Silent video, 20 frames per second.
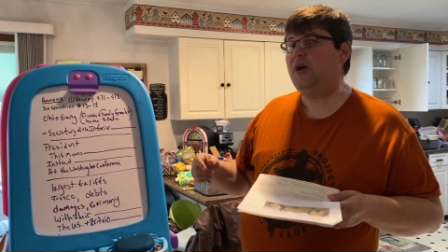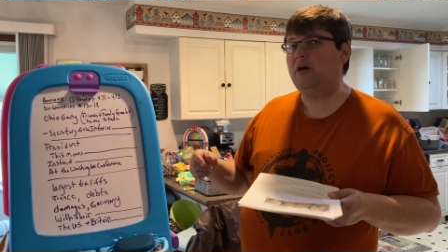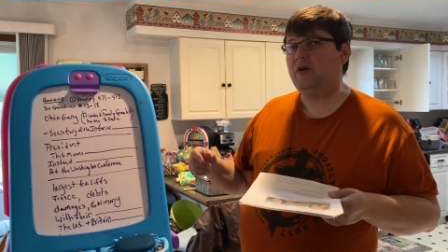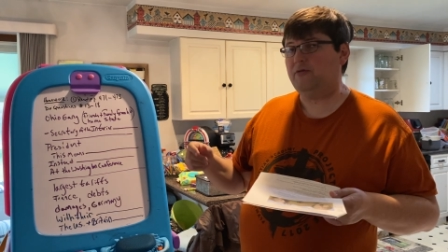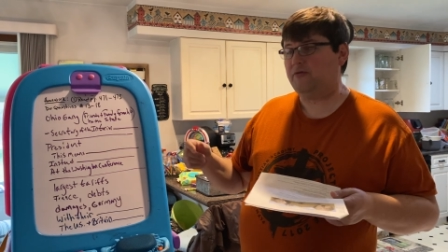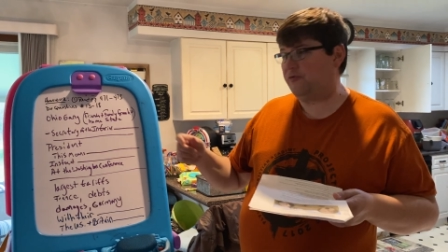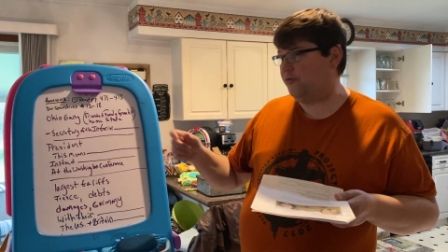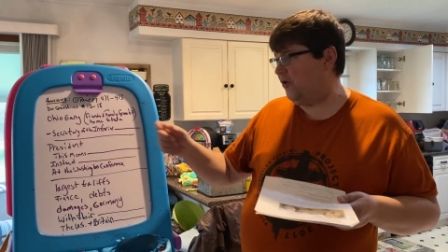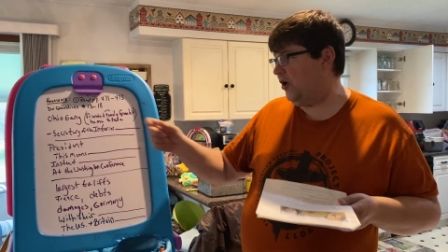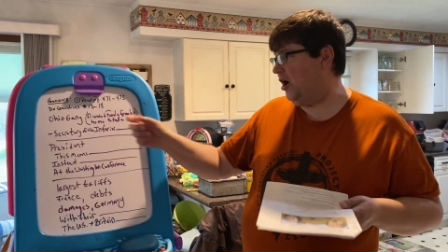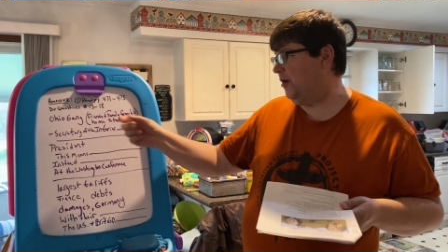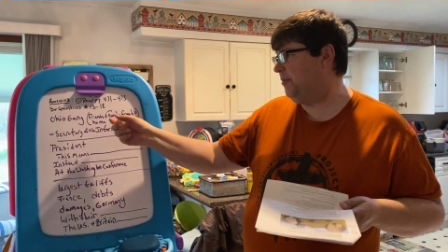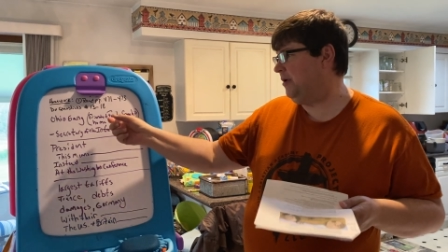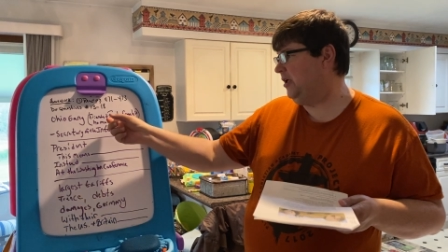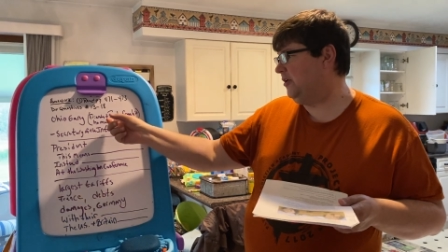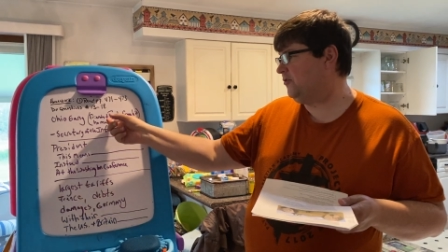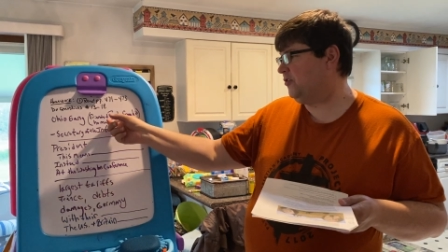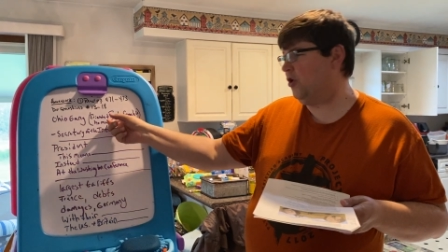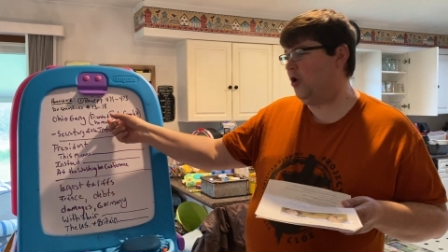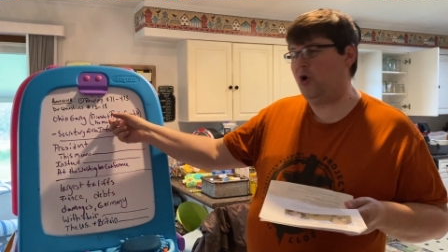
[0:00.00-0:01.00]
from
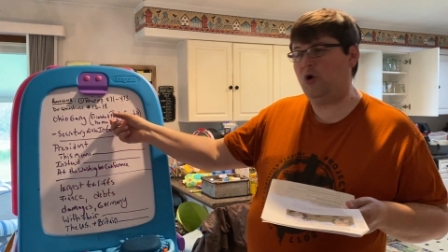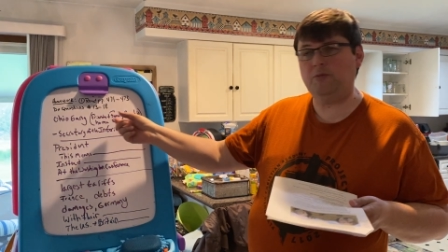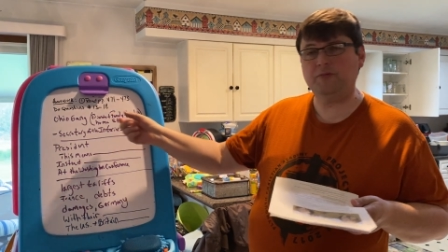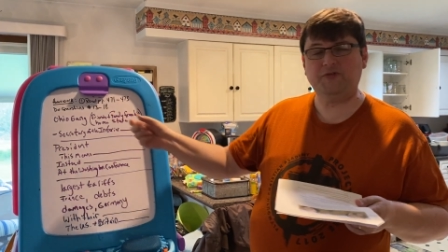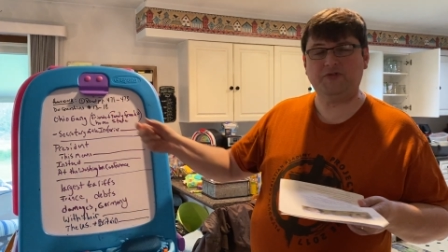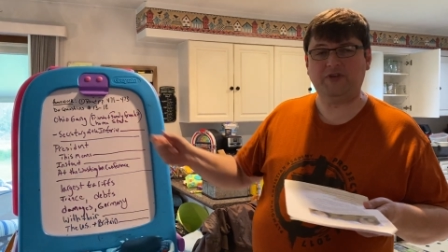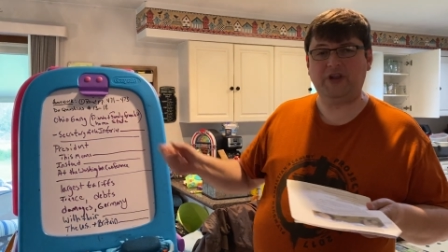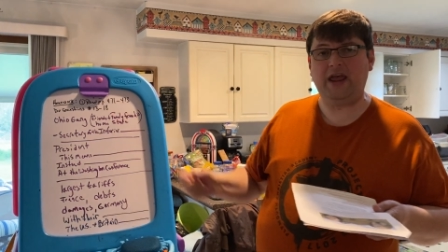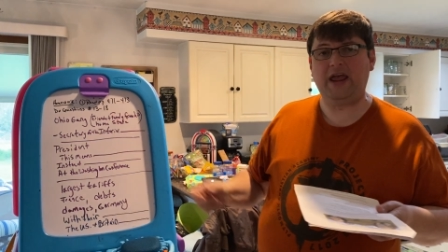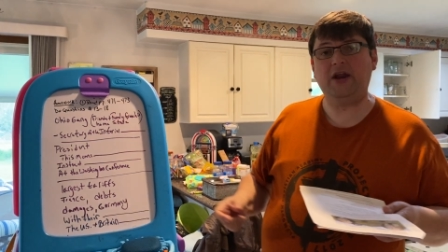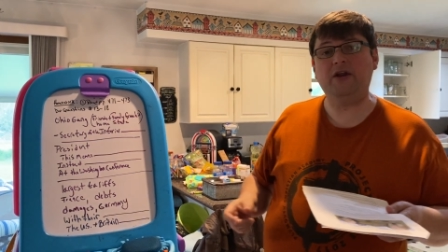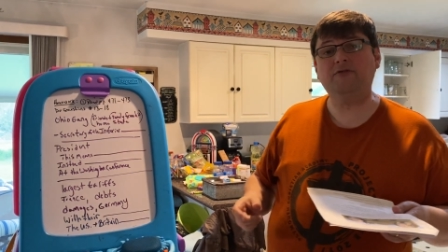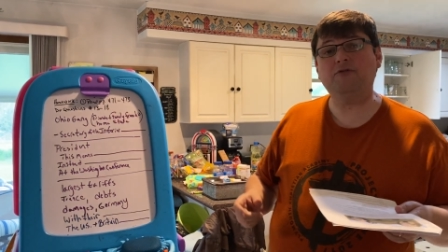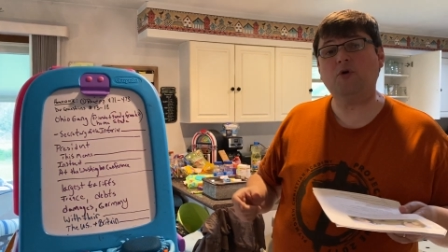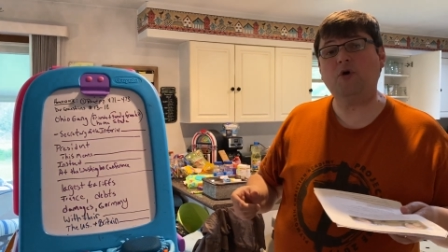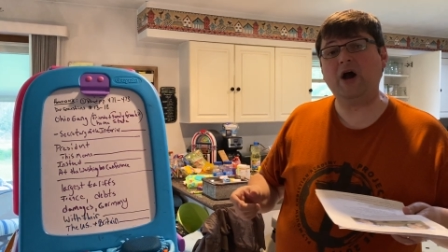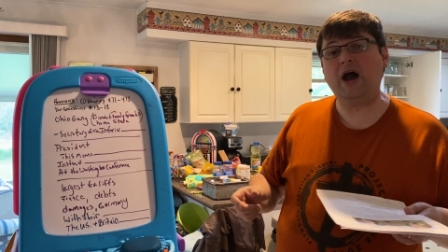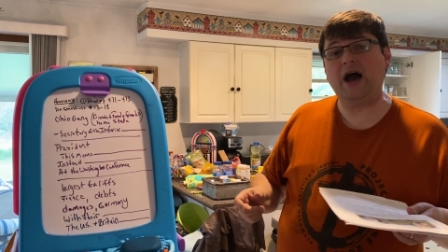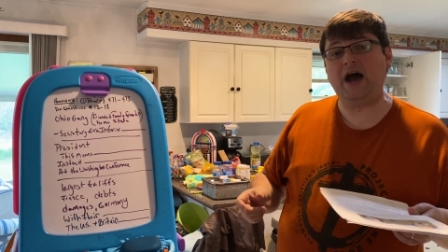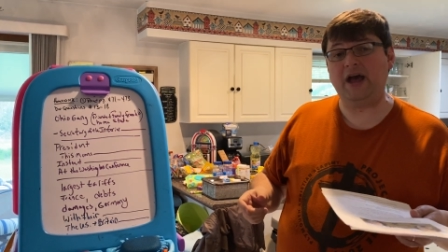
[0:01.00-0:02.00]
his home state of
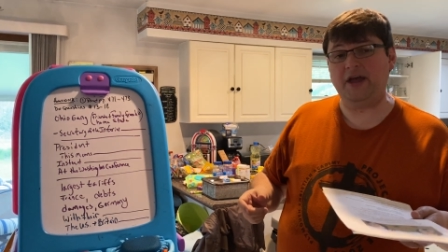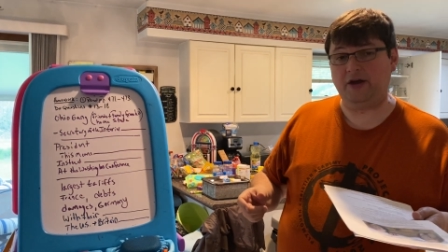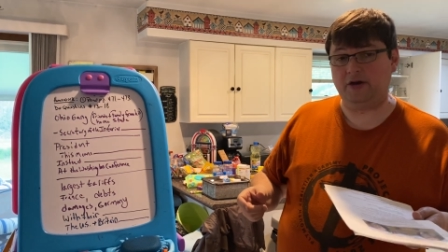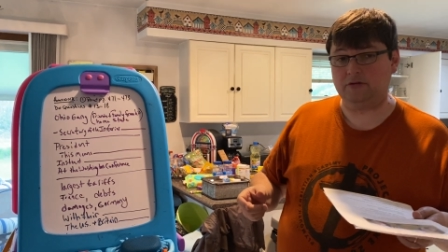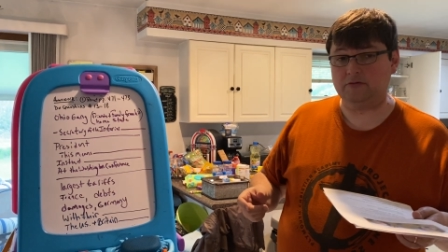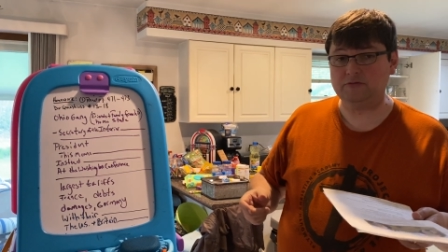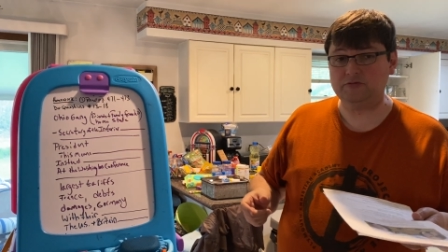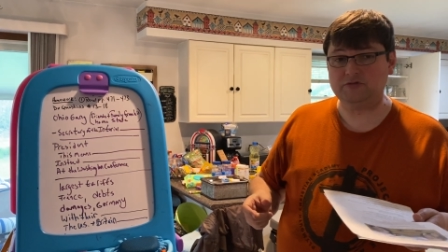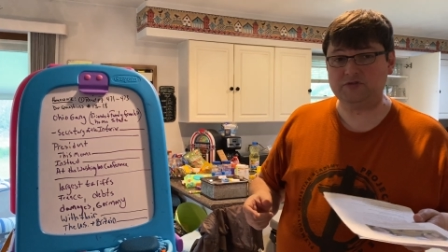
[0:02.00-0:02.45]
Ohio.